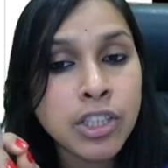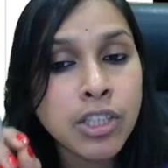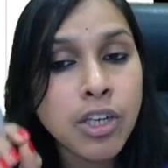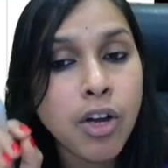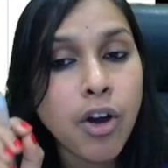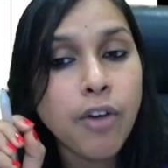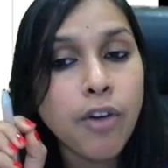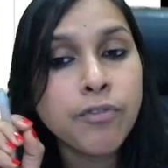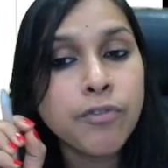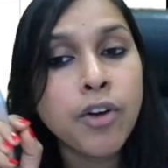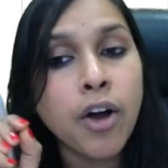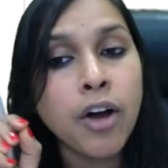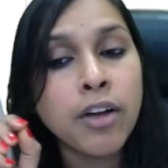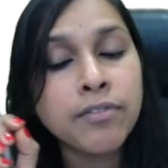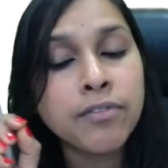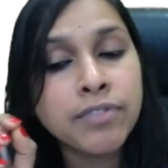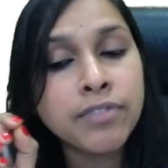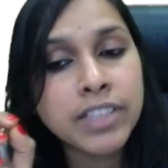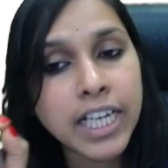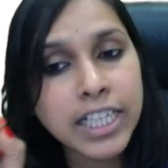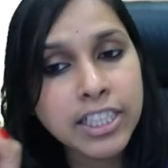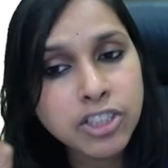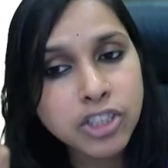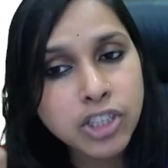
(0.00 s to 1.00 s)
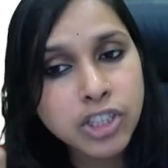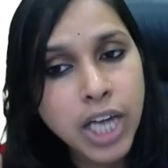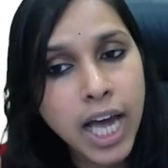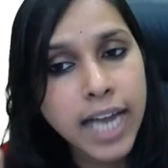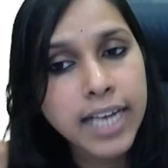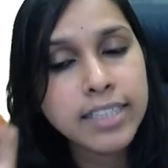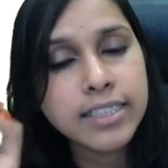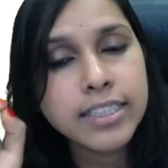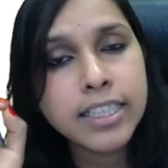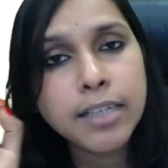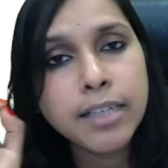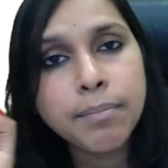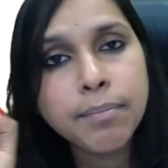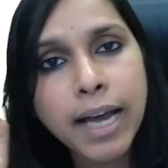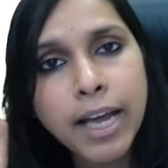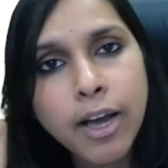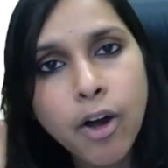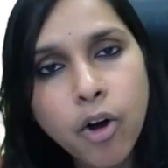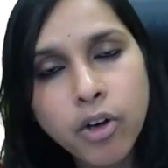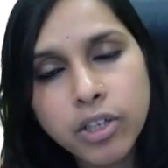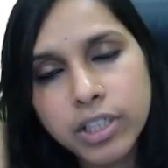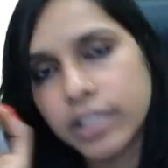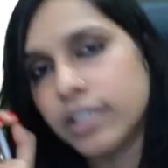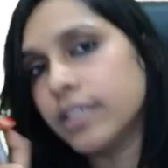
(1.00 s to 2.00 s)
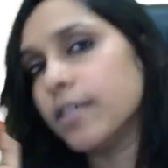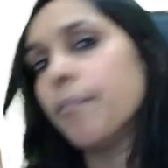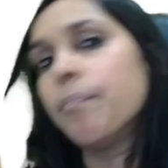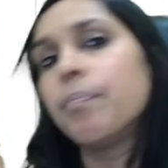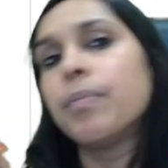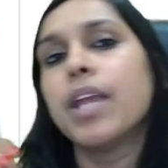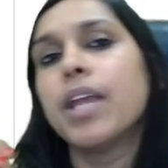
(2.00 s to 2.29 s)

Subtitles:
of confidentiality by auditor?